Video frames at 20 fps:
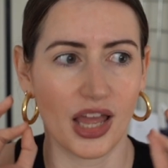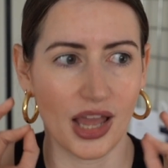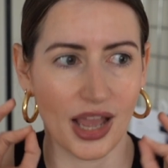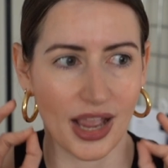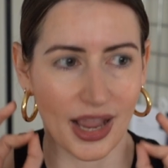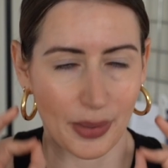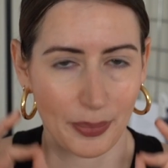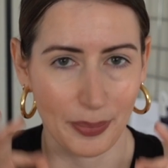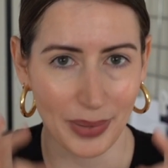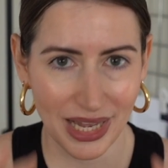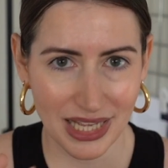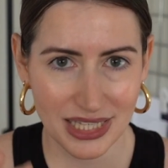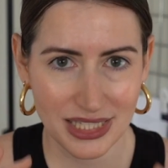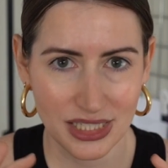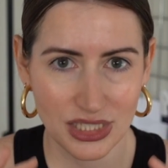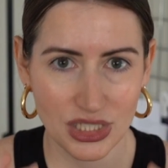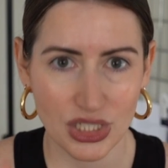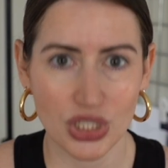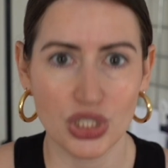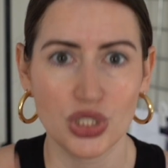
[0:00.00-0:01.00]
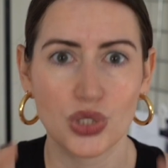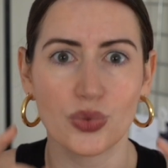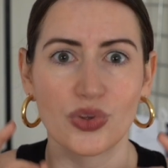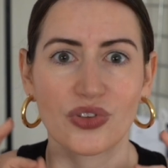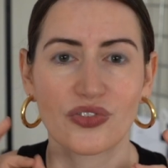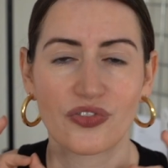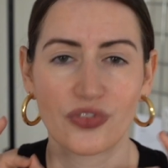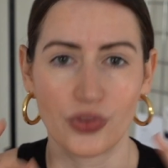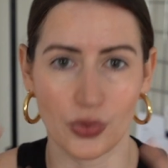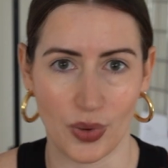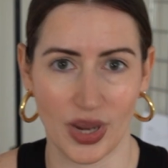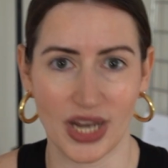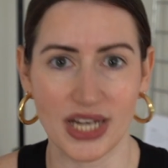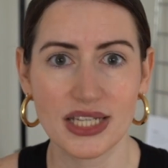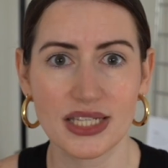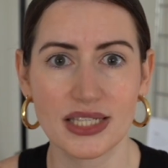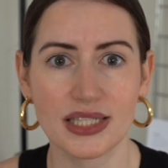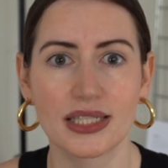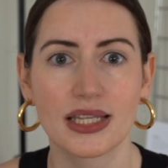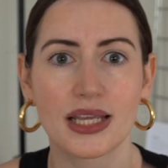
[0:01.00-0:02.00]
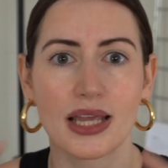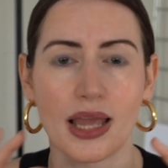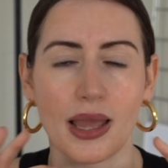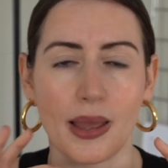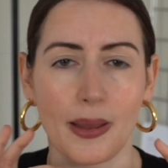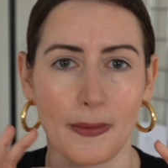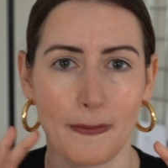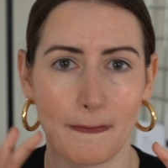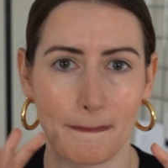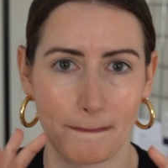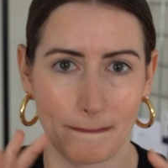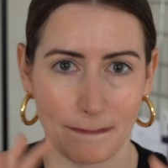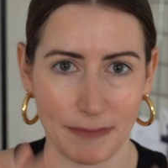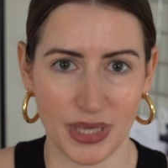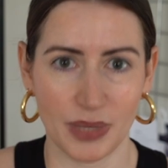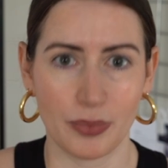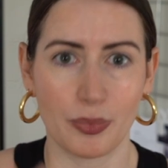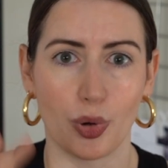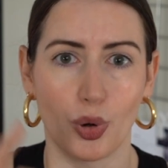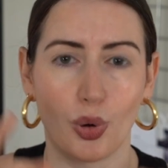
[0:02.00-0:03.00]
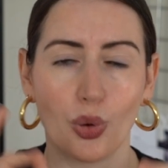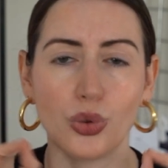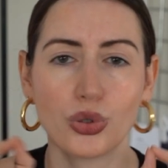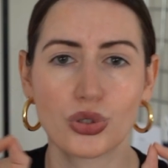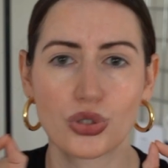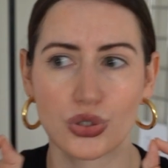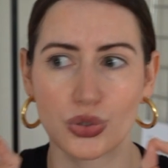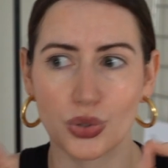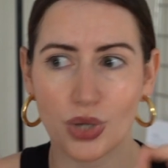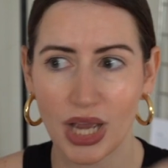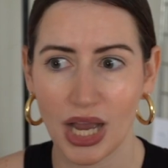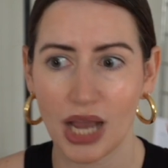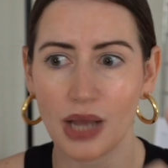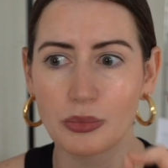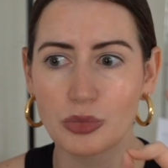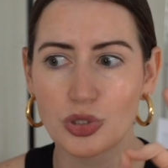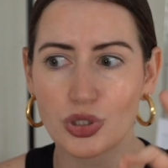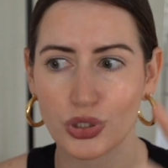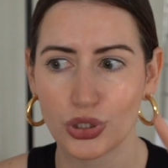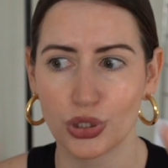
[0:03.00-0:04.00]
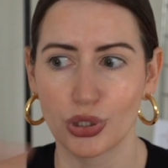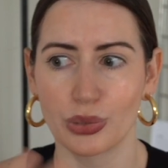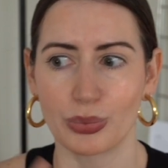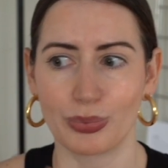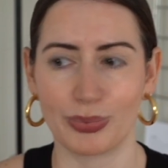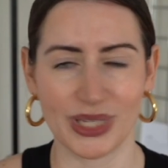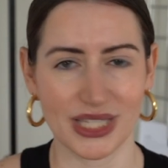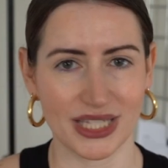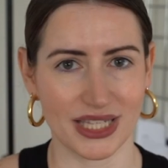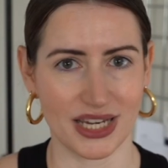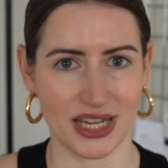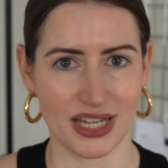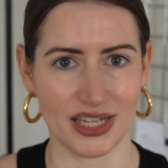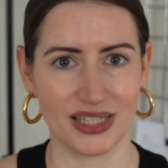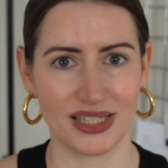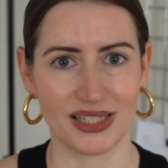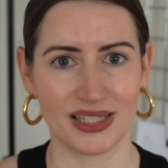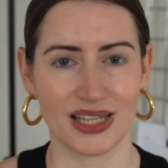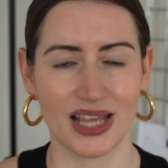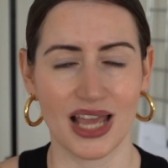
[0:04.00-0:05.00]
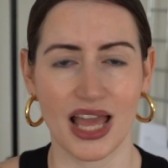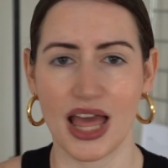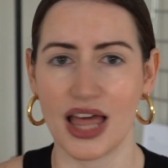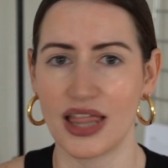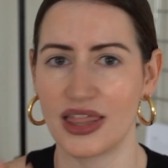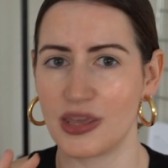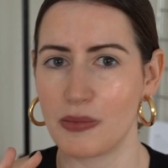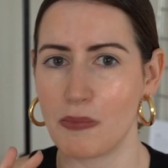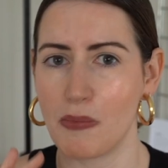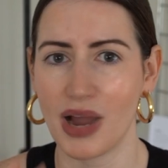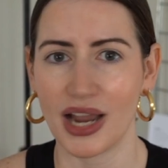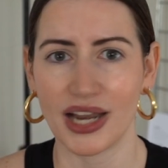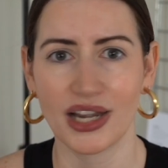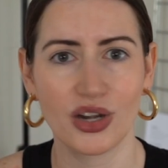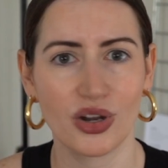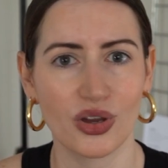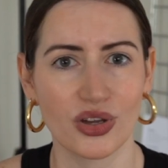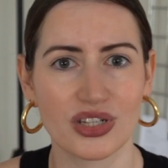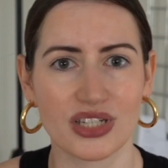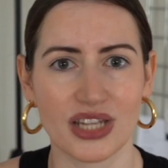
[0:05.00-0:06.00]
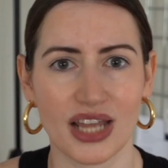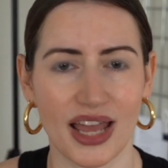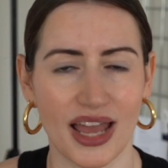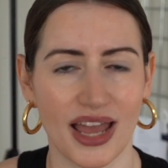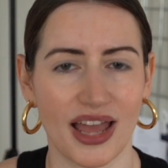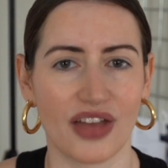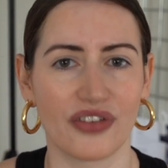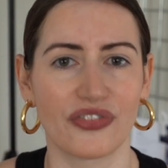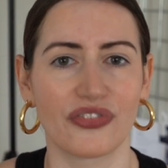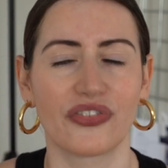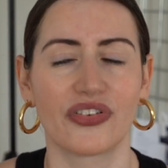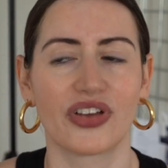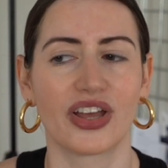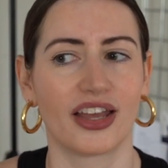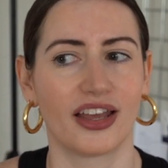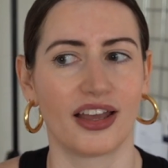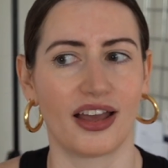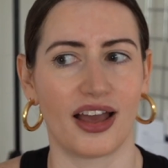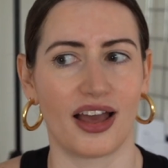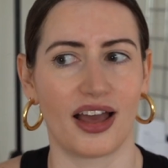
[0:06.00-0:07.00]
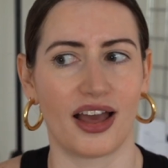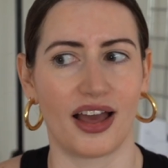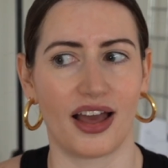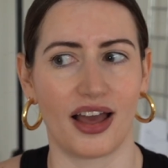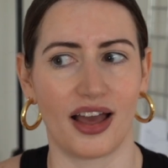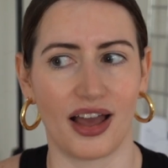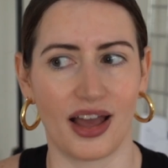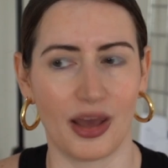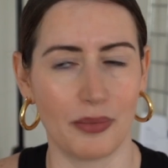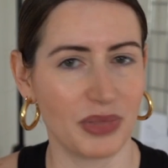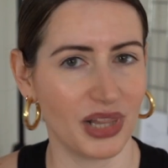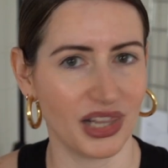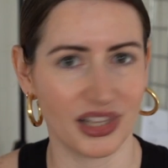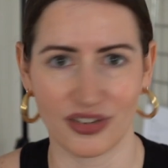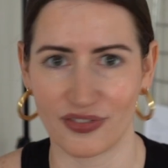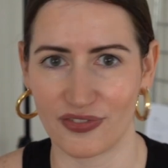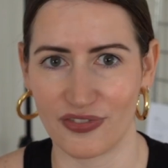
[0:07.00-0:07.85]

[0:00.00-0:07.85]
capacity to influence people to come to your business. They might not have 1 million